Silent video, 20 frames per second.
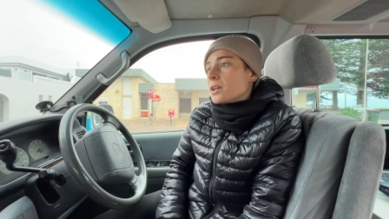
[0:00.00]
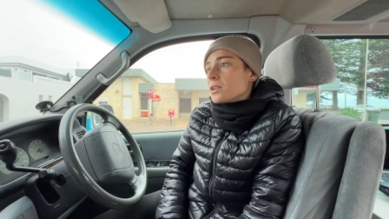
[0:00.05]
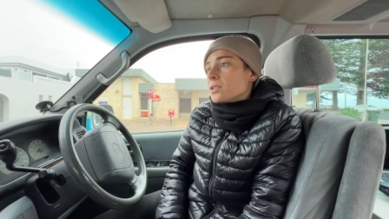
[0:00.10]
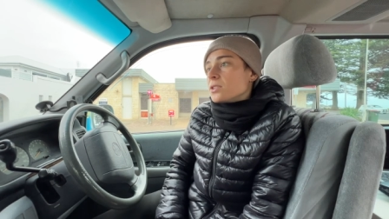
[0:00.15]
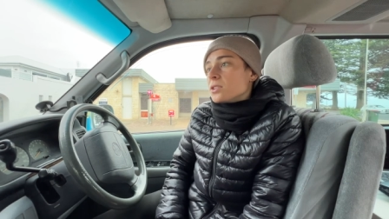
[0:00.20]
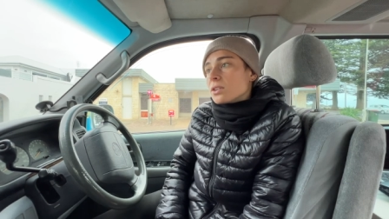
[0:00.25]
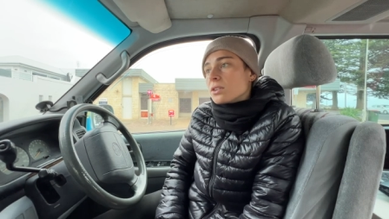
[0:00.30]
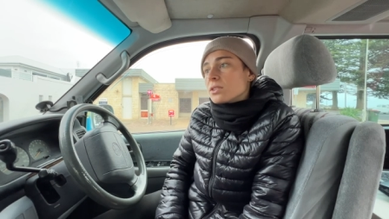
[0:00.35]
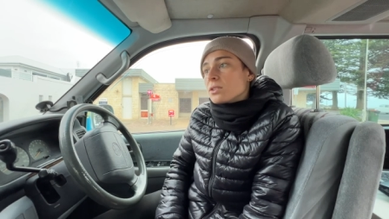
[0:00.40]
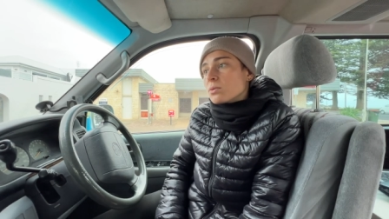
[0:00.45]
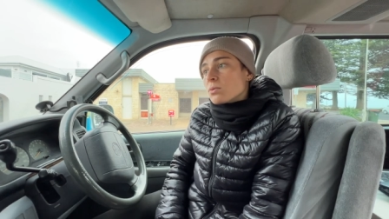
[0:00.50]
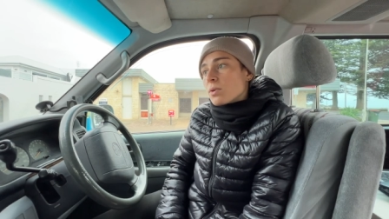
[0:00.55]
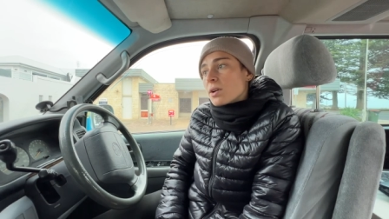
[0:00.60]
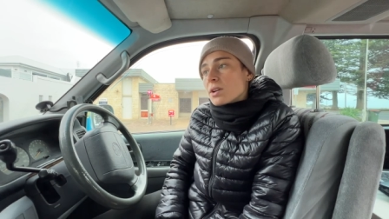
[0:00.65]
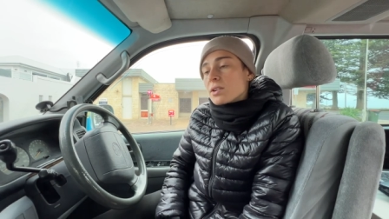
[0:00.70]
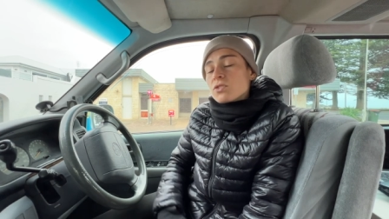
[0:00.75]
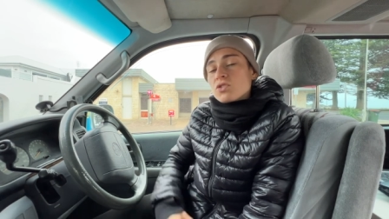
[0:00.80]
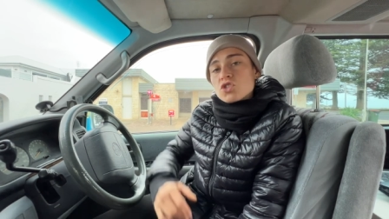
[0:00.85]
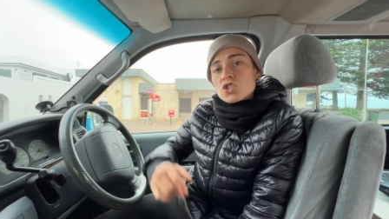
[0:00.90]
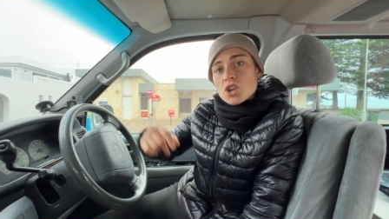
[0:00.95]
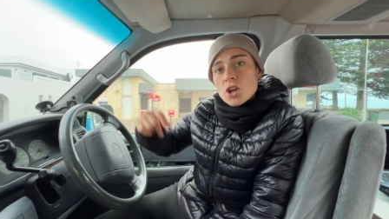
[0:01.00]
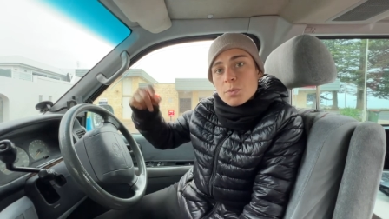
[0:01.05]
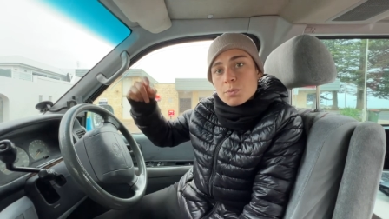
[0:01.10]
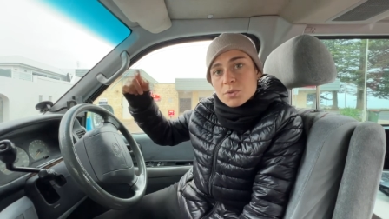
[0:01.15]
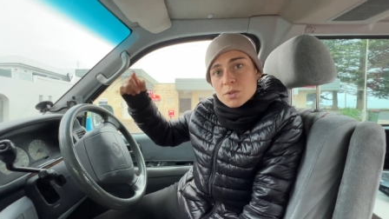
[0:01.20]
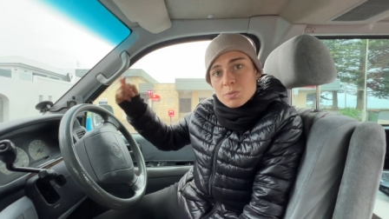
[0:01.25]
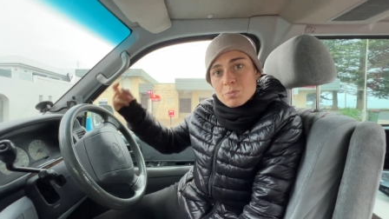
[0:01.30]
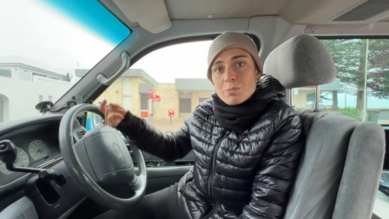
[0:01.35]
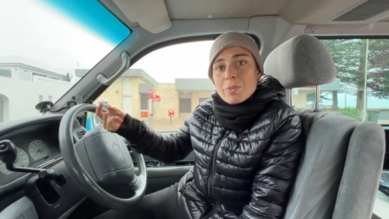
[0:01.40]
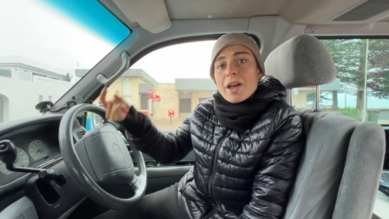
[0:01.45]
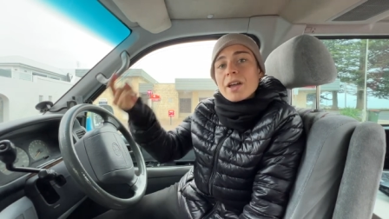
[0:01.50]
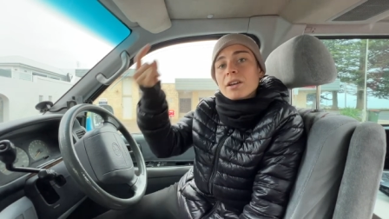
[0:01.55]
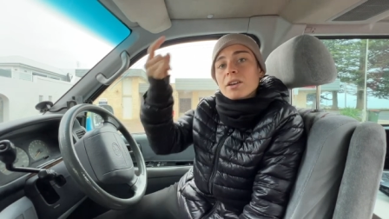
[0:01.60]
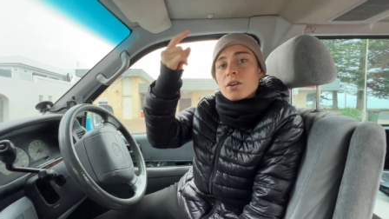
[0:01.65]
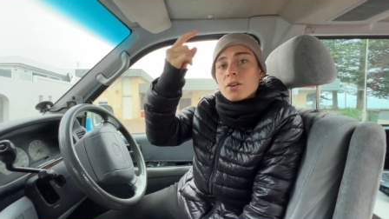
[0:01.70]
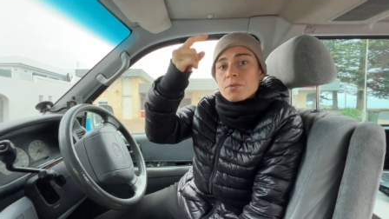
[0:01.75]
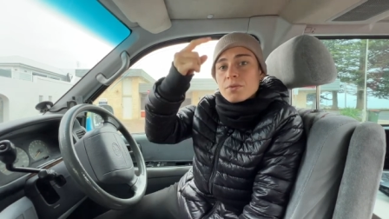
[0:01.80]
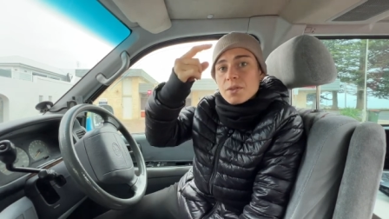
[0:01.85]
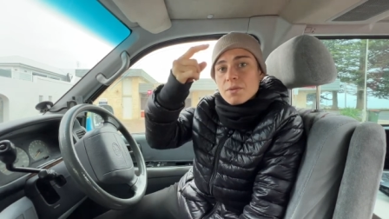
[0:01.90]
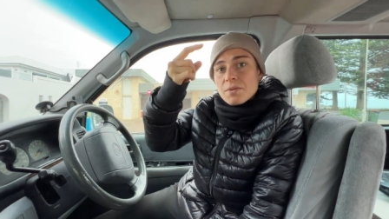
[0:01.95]
the other one jumped back
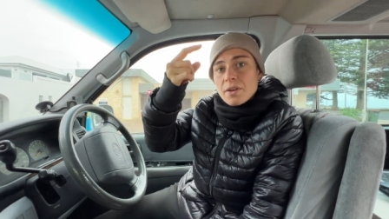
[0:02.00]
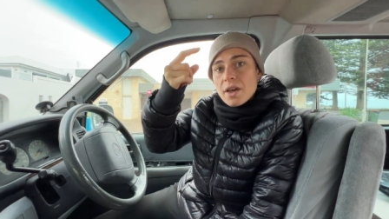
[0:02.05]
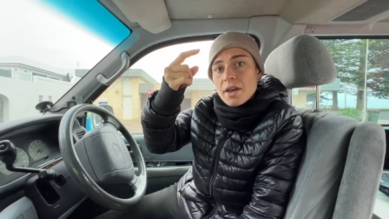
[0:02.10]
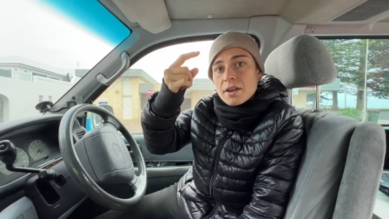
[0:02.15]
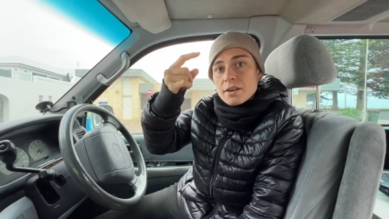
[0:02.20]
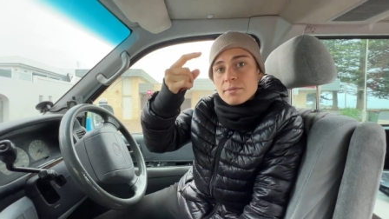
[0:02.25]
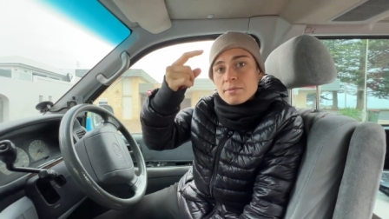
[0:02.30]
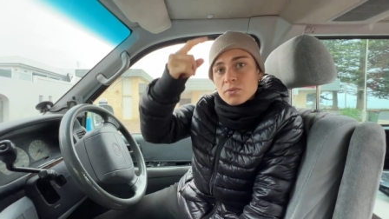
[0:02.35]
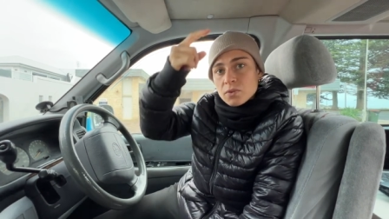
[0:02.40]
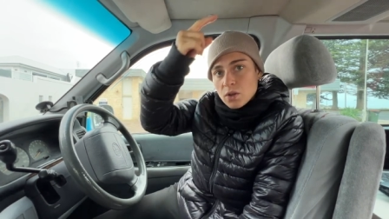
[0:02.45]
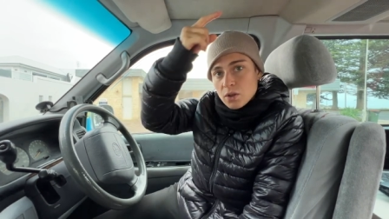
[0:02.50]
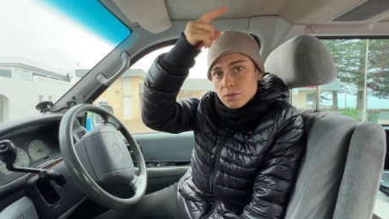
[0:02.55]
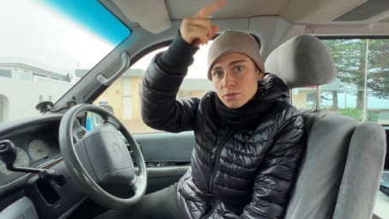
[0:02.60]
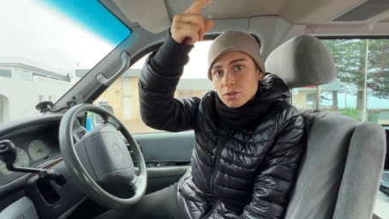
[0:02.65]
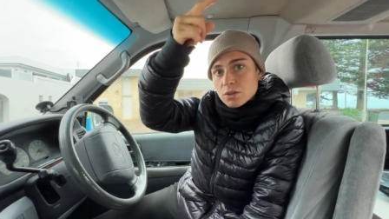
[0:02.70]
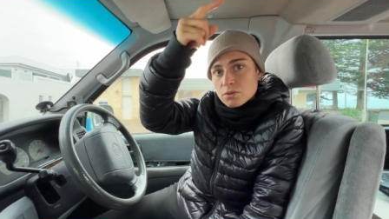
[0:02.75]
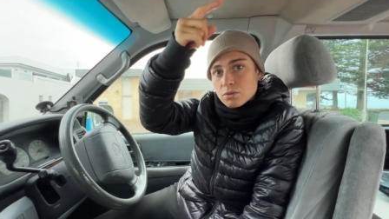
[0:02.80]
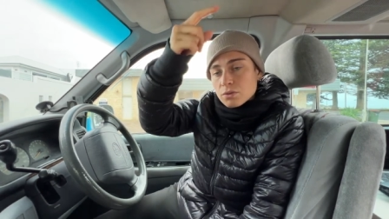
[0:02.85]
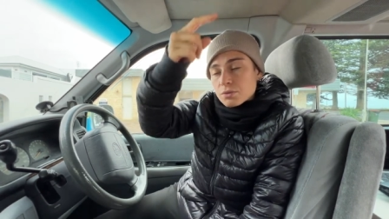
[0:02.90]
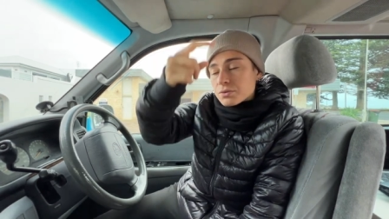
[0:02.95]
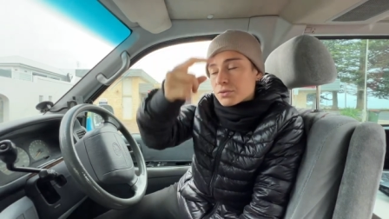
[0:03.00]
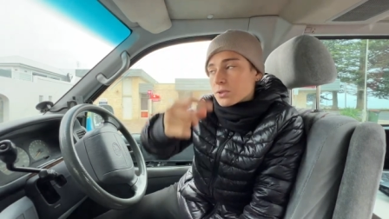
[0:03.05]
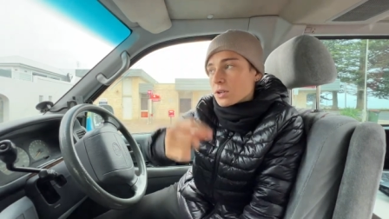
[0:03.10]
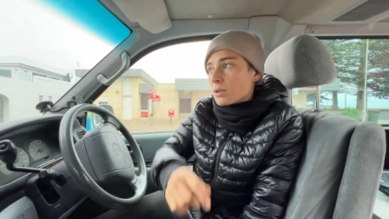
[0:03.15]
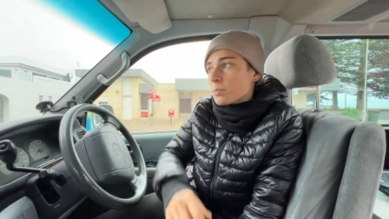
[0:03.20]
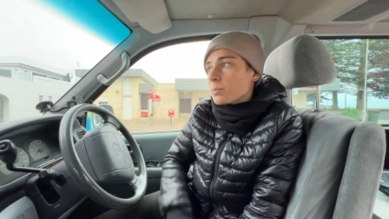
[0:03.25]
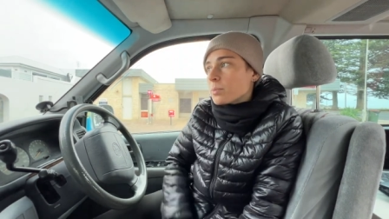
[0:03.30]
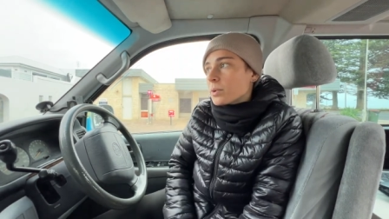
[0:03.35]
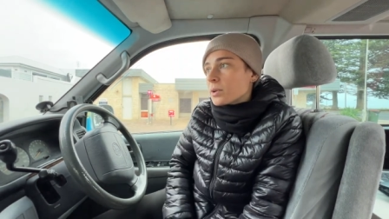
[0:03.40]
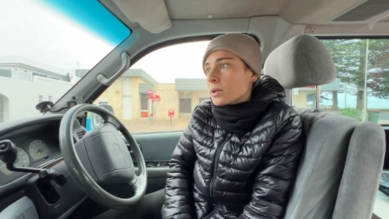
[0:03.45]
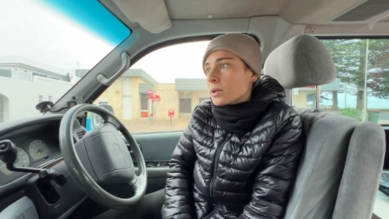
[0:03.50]
on the van on the rooftop